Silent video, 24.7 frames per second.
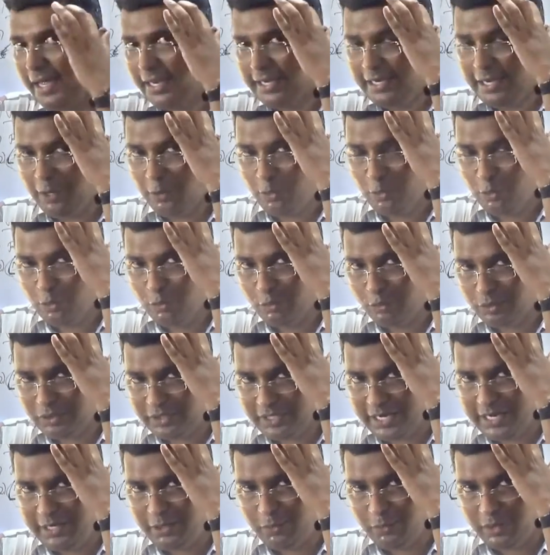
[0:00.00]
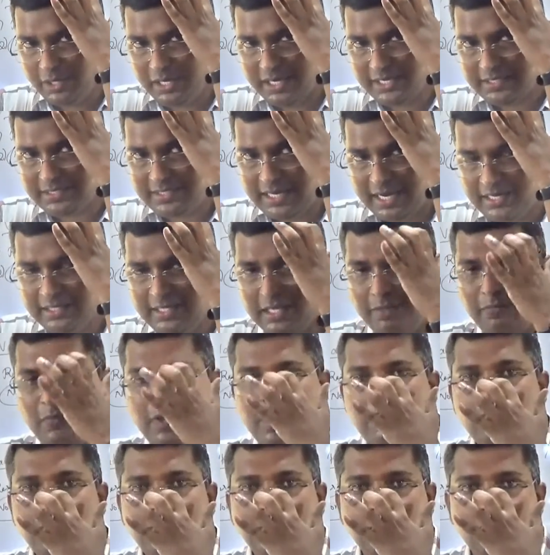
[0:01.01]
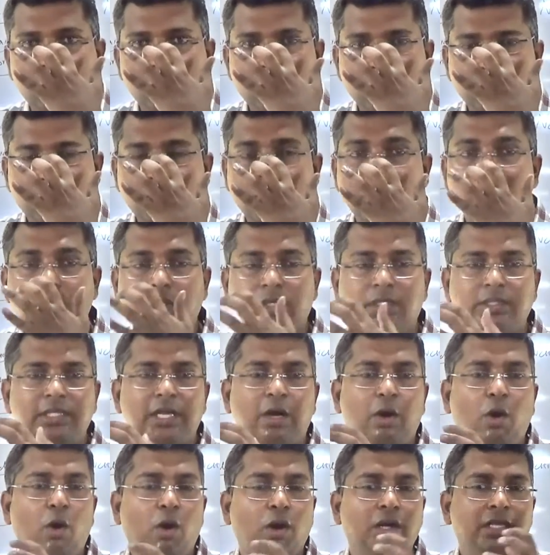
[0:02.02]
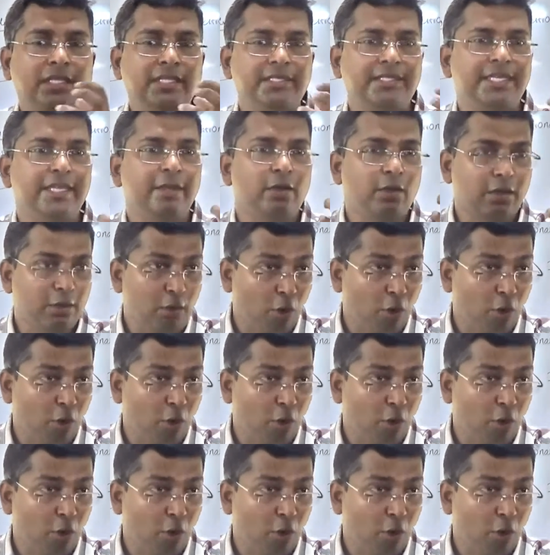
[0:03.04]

Now try to understand that when we talk about the all the see